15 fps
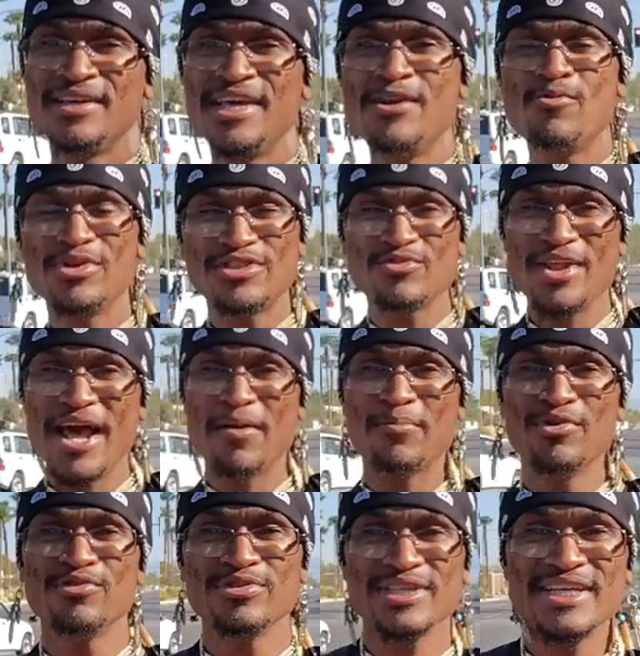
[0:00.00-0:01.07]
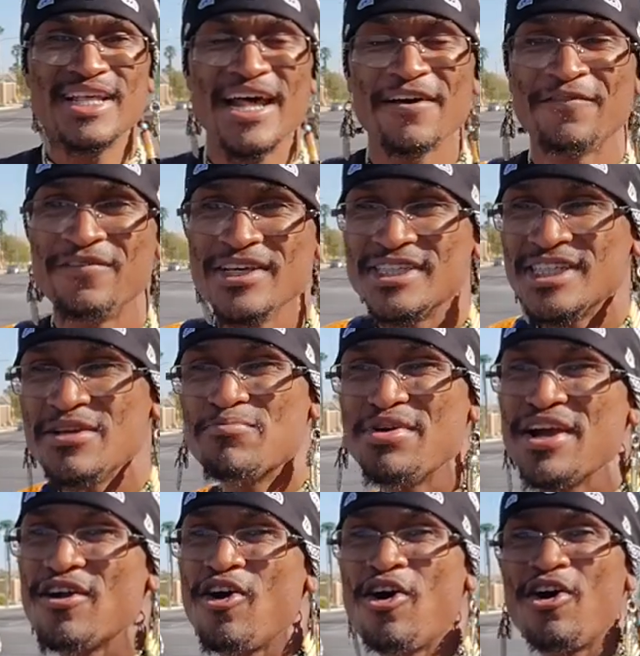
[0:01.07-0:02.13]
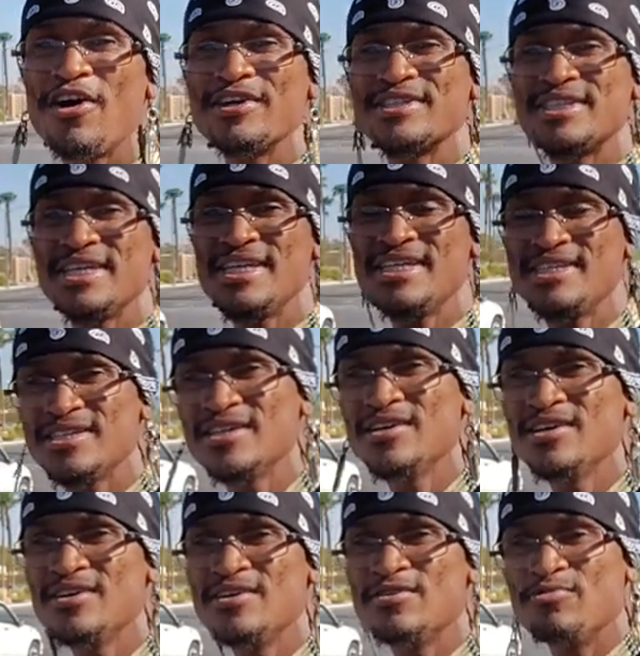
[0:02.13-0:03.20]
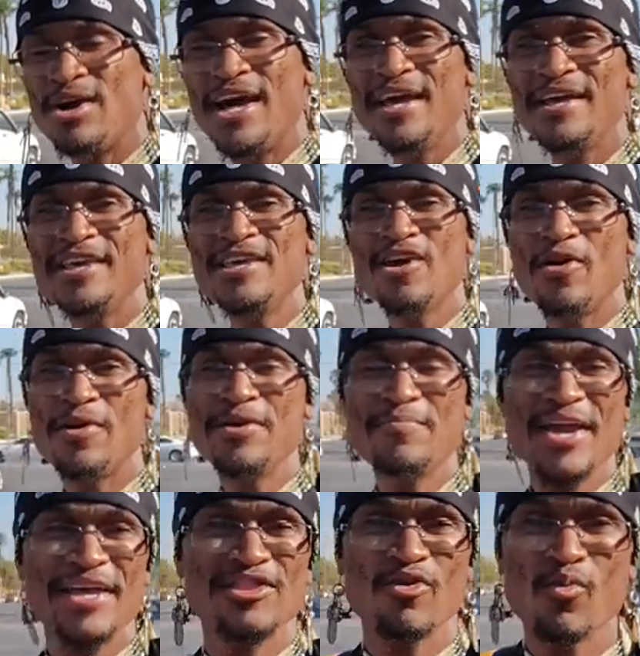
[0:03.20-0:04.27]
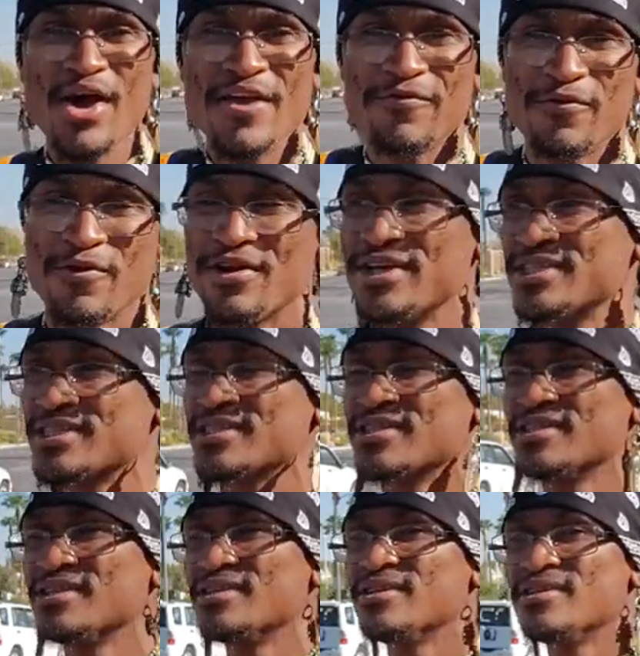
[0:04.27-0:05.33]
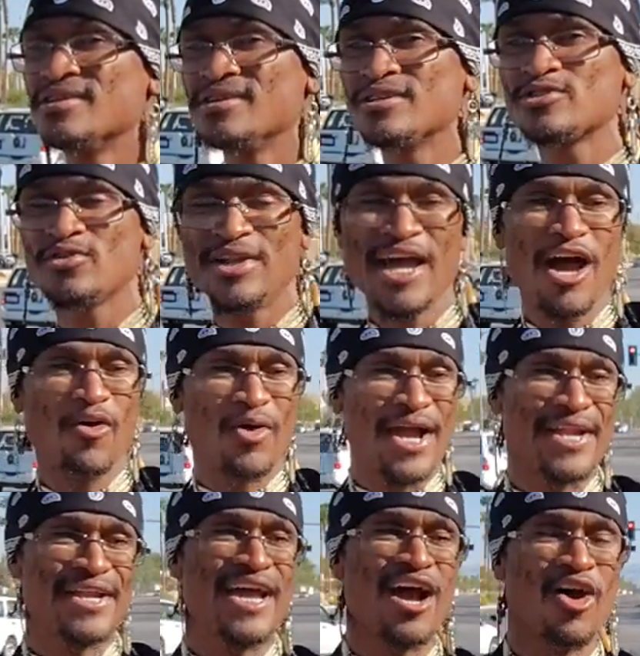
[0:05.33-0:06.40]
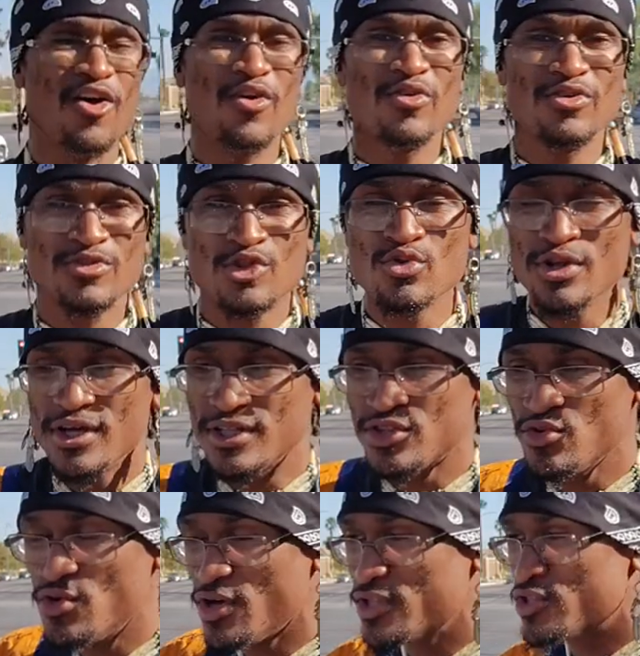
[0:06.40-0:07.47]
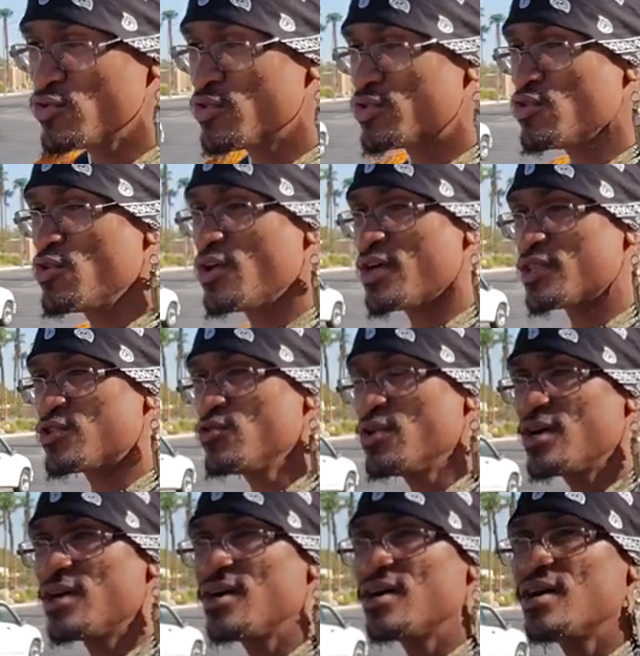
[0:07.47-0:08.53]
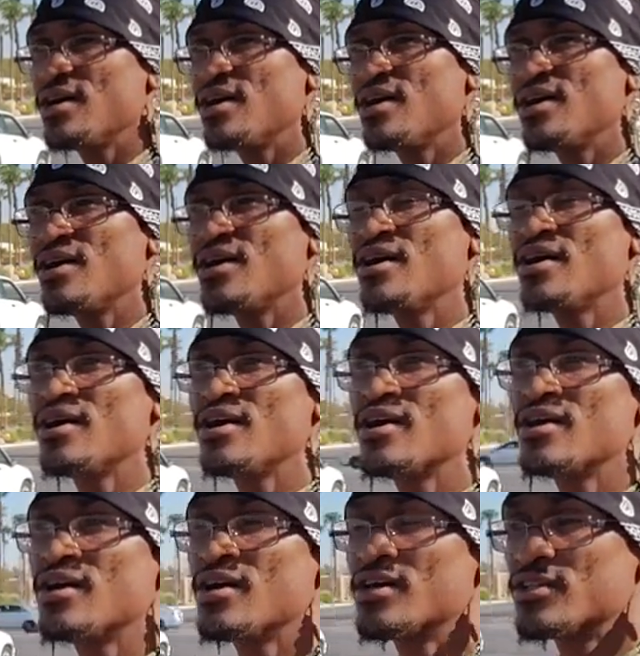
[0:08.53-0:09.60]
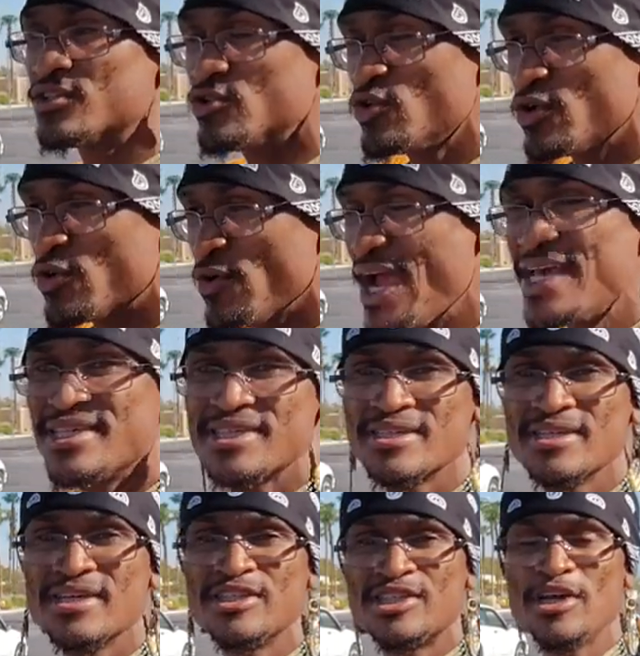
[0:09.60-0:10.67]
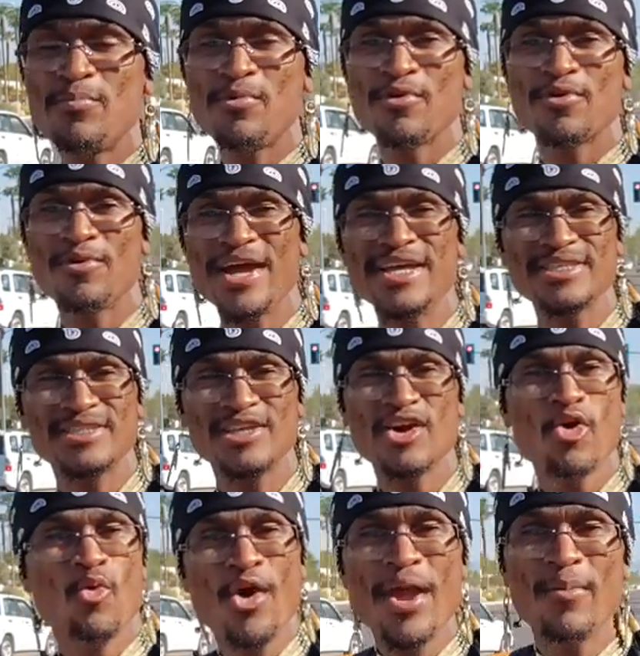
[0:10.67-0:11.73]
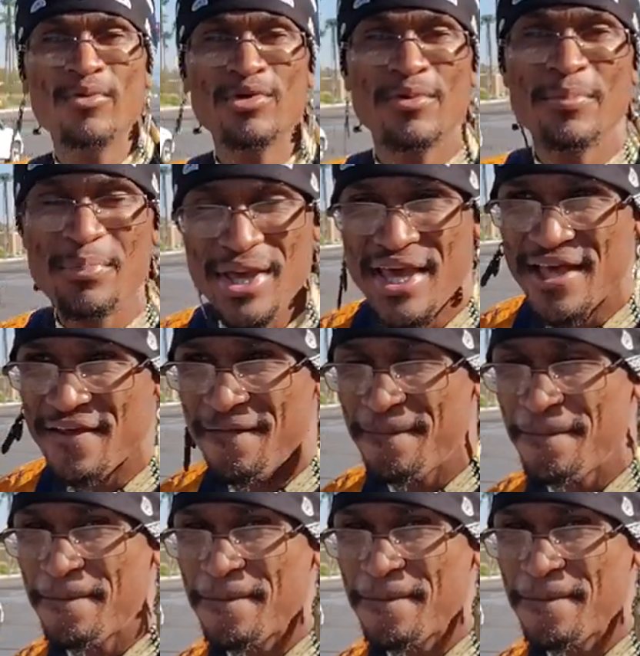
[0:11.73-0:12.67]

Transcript: He went through that bruising, that affliction, bare all our sins right? He, he made the way for us. So now, right now, through the through the through, through the through the uh, uh, uh, uh, uh through the grace, temporal grace, we're able to repent,